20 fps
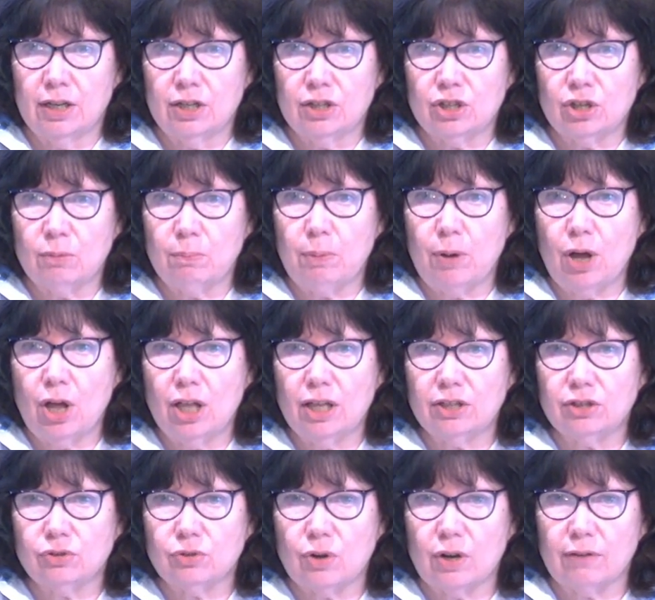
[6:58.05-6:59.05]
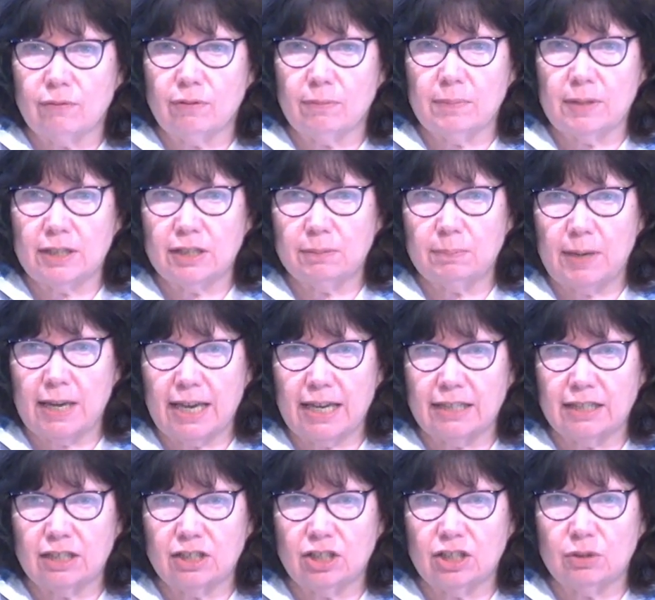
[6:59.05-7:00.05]
So Paul is drawing from this
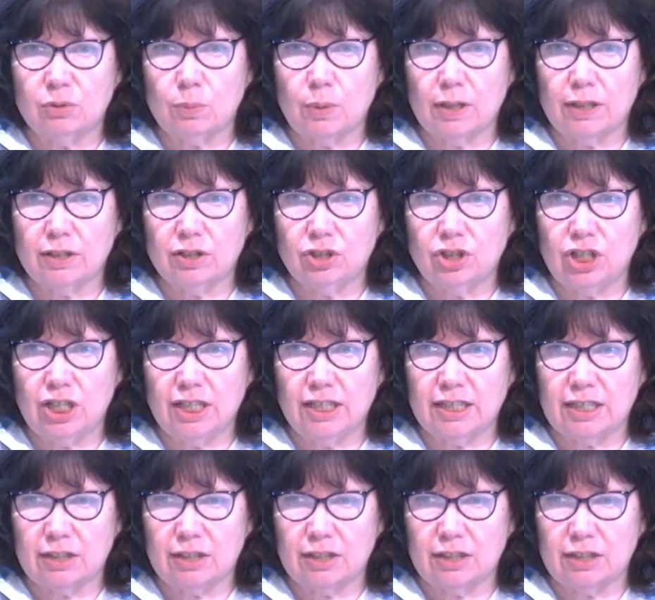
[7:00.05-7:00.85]
passage as well as Jesus.